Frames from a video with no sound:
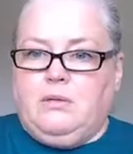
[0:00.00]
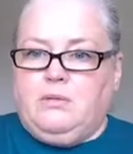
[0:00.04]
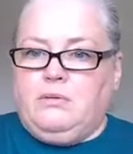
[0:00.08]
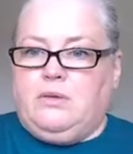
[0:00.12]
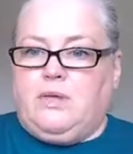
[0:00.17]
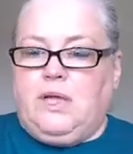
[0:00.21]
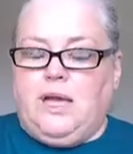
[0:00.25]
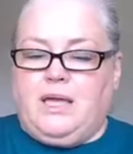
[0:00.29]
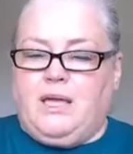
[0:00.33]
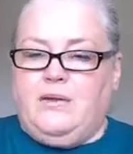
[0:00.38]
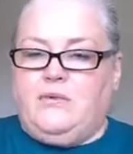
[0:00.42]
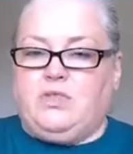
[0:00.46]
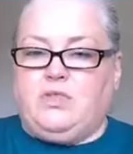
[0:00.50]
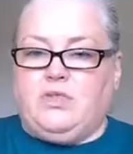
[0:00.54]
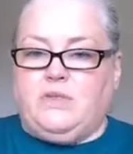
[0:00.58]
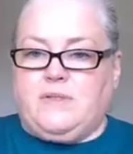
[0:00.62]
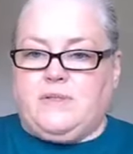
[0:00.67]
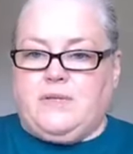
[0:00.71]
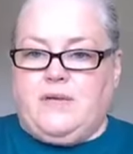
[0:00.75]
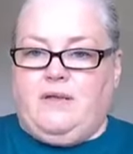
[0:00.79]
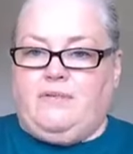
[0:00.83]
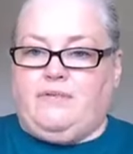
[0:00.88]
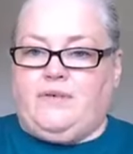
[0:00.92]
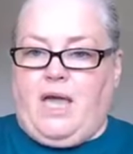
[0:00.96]
That gives you
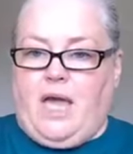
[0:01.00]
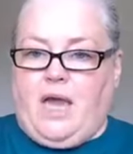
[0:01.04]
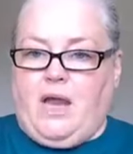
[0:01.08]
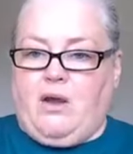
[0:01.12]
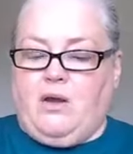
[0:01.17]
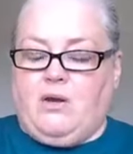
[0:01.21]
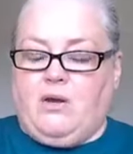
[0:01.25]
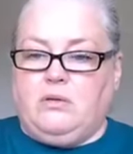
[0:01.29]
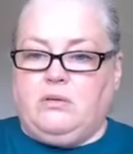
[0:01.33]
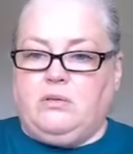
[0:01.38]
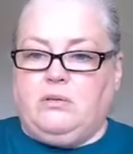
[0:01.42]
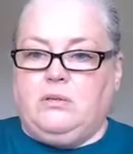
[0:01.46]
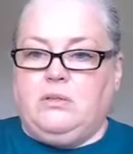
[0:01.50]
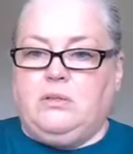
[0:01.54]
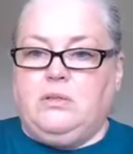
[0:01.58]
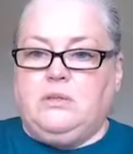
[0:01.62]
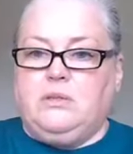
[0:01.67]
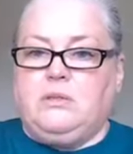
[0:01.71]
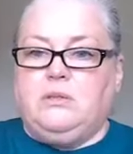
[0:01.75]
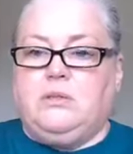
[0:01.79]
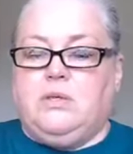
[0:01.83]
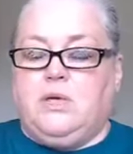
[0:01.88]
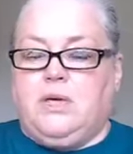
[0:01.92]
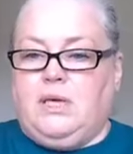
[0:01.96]
self-care.
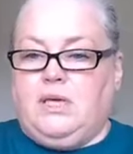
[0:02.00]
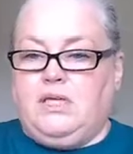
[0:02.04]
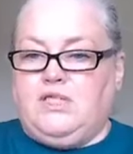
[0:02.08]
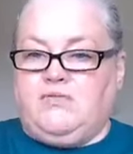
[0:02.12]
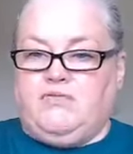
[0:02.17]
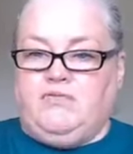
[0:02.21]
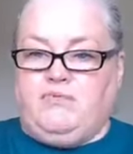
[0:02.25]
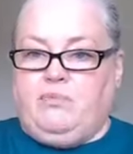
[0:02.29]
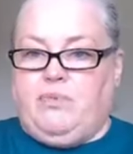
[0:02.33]
He